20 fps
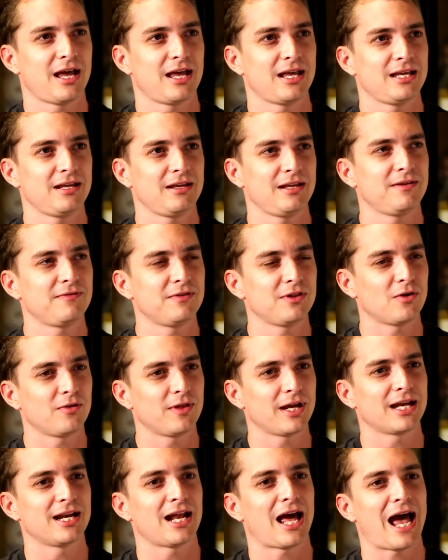even though
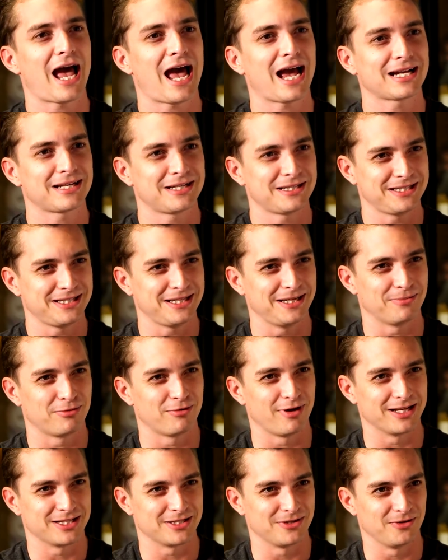they can act as the
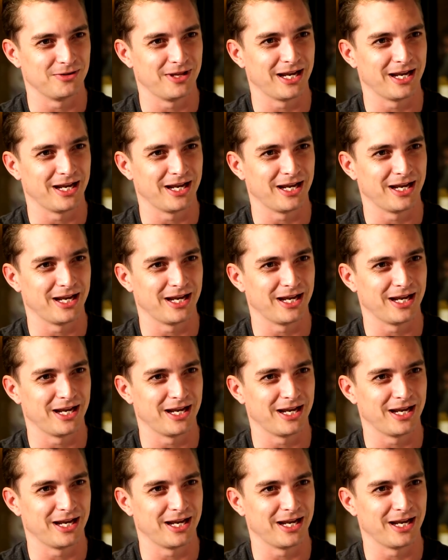oppressor,